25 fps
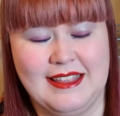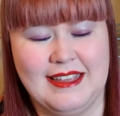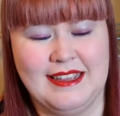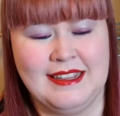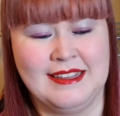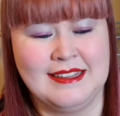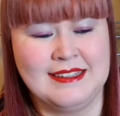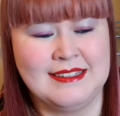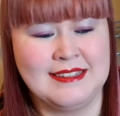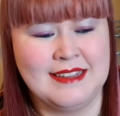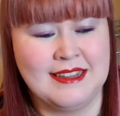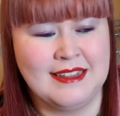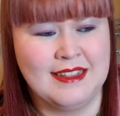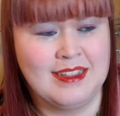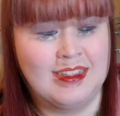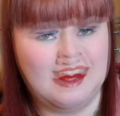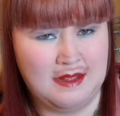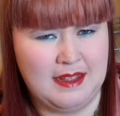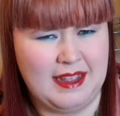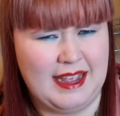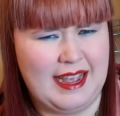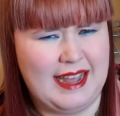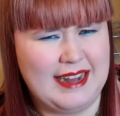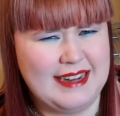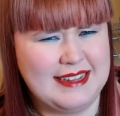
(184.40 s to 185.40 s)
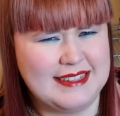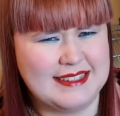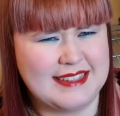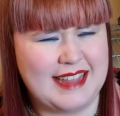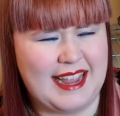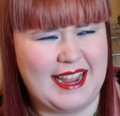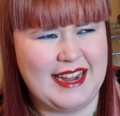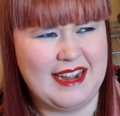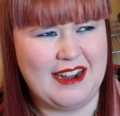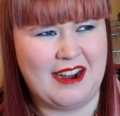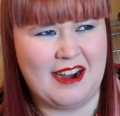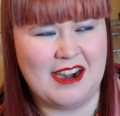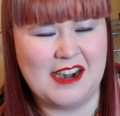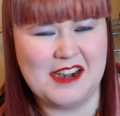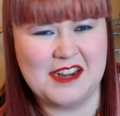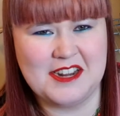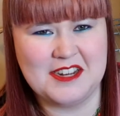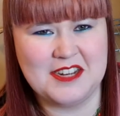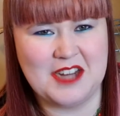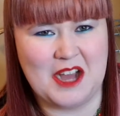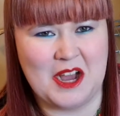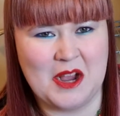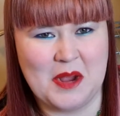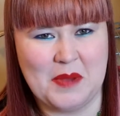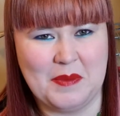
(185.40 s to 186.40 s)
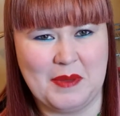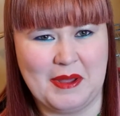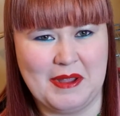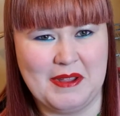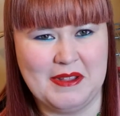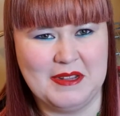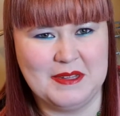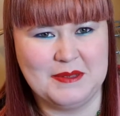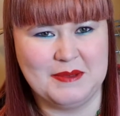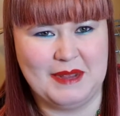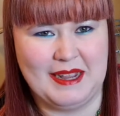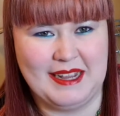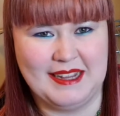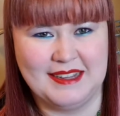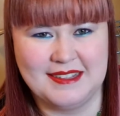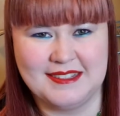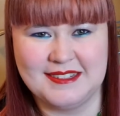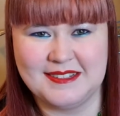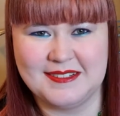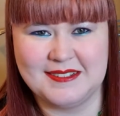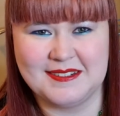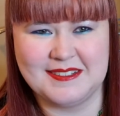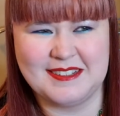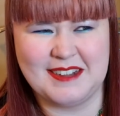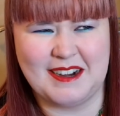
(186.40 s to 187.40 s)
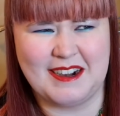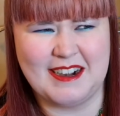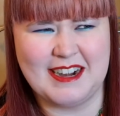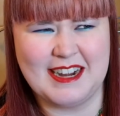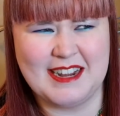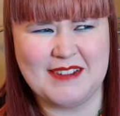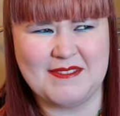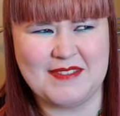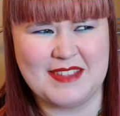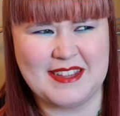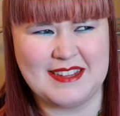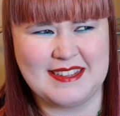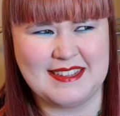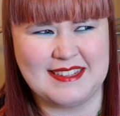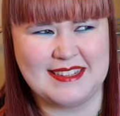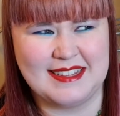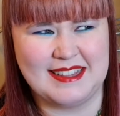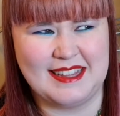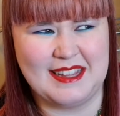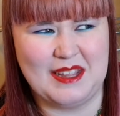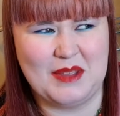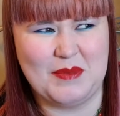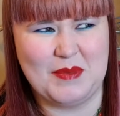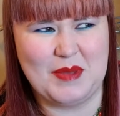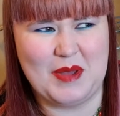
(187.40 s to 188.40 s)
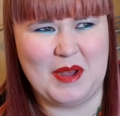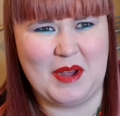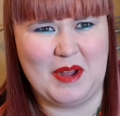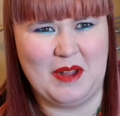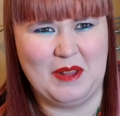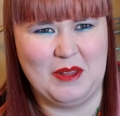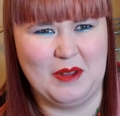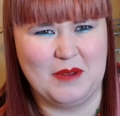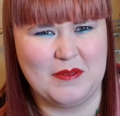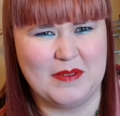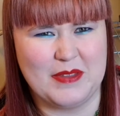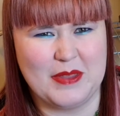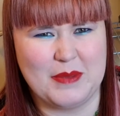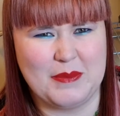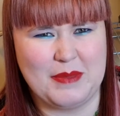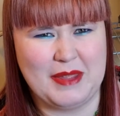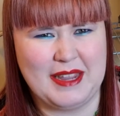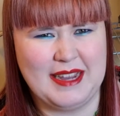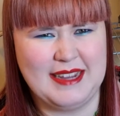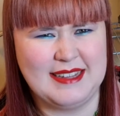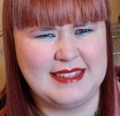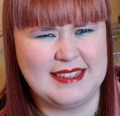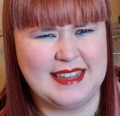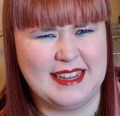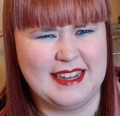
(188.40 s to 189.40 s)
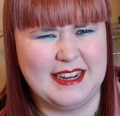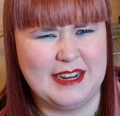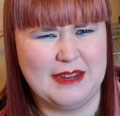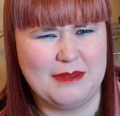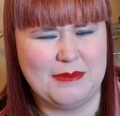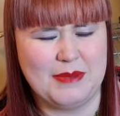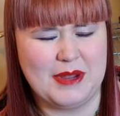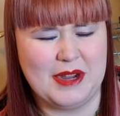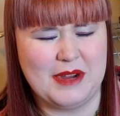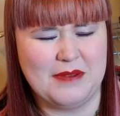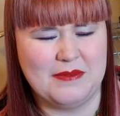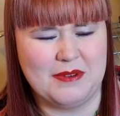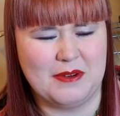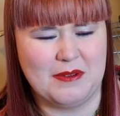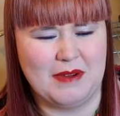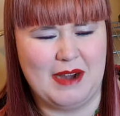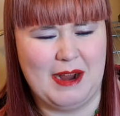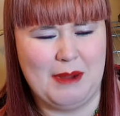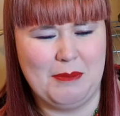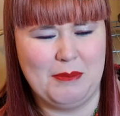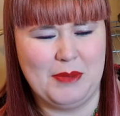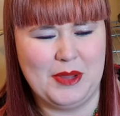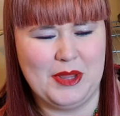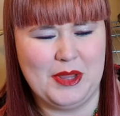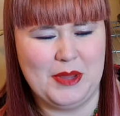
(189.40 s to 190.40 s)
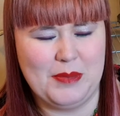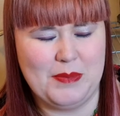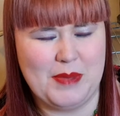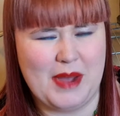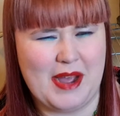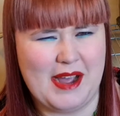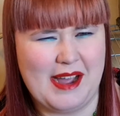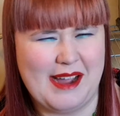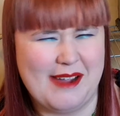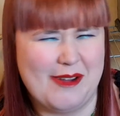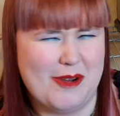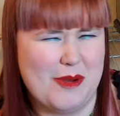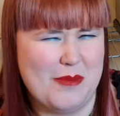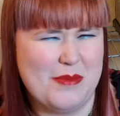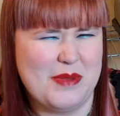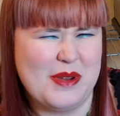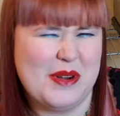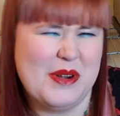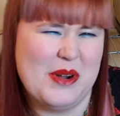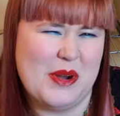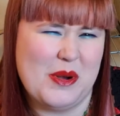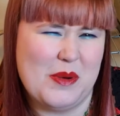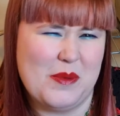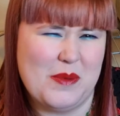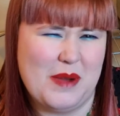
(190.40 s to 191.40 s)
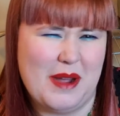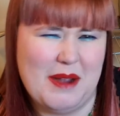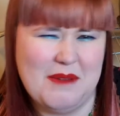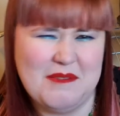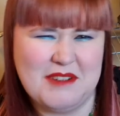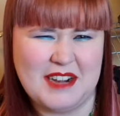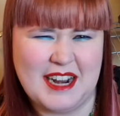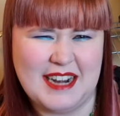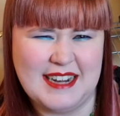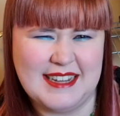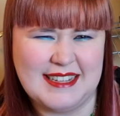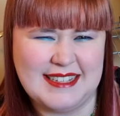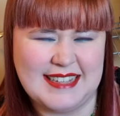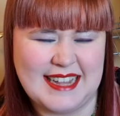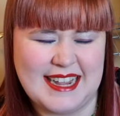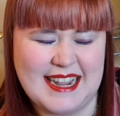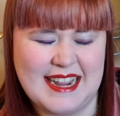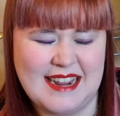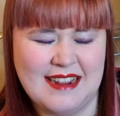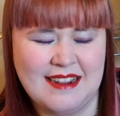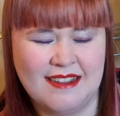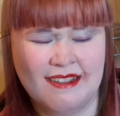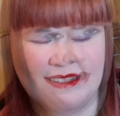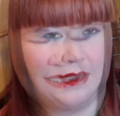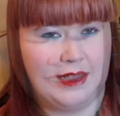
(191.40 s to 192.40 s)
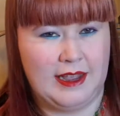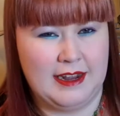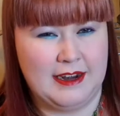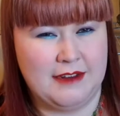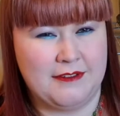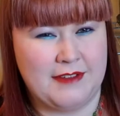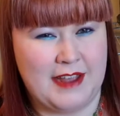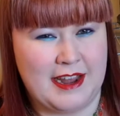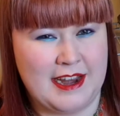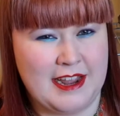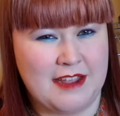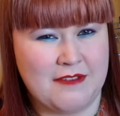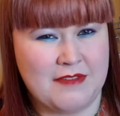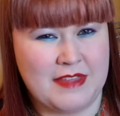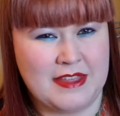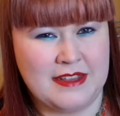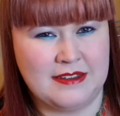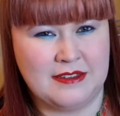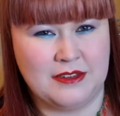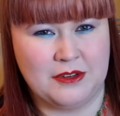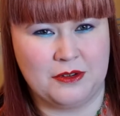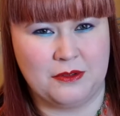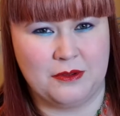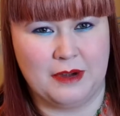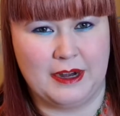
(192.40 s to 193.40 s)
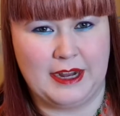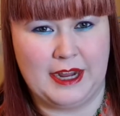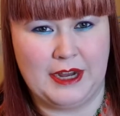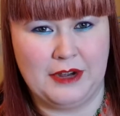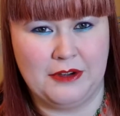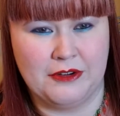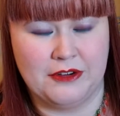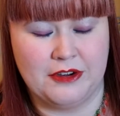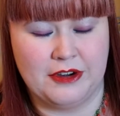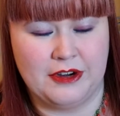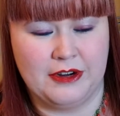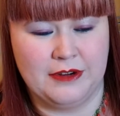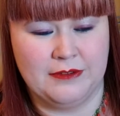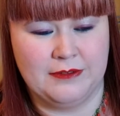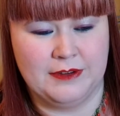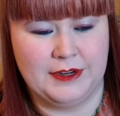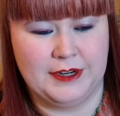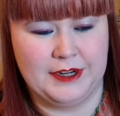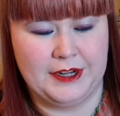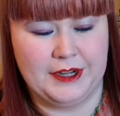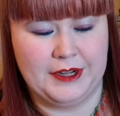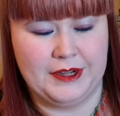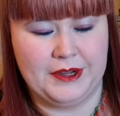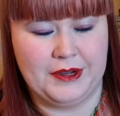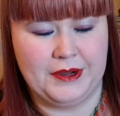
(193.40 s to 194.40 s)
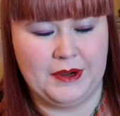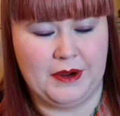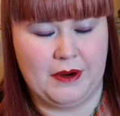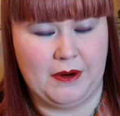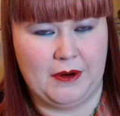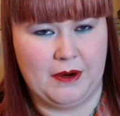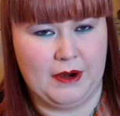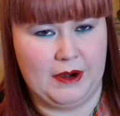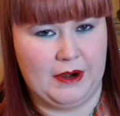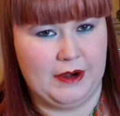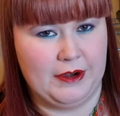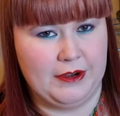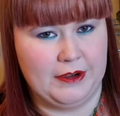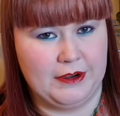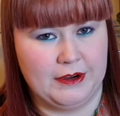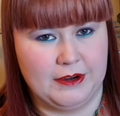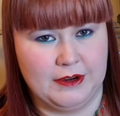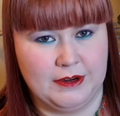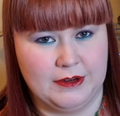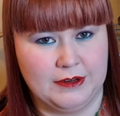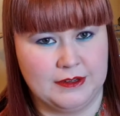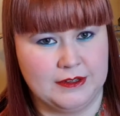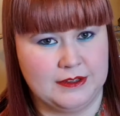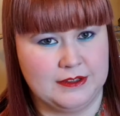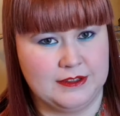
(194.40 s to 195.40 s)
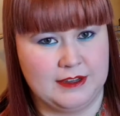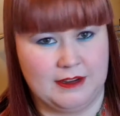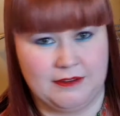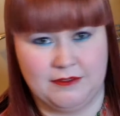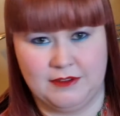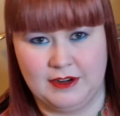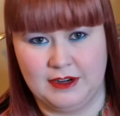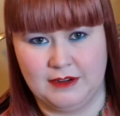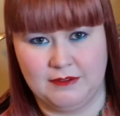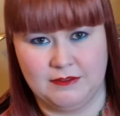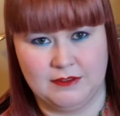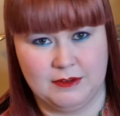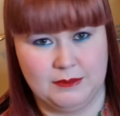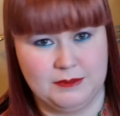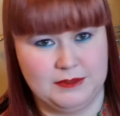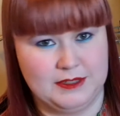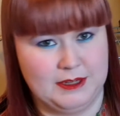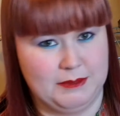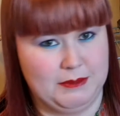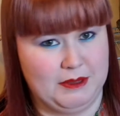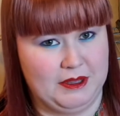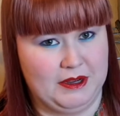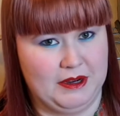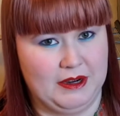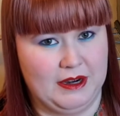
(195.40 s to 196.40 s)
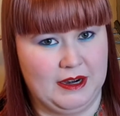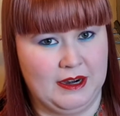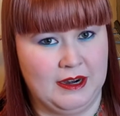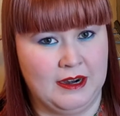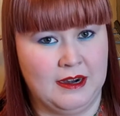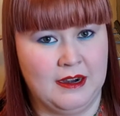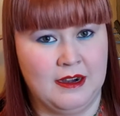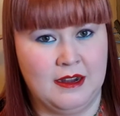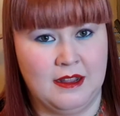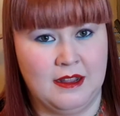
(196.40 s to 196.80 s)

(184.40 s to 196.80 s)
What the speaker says: this. And it's kind of hard to talk about as well. So sorry if this is a little bit all over the place and a bit of a ramble, but I hope you know what I'm trying to say. And if any of this is ringing true for you, or you're suffering from similar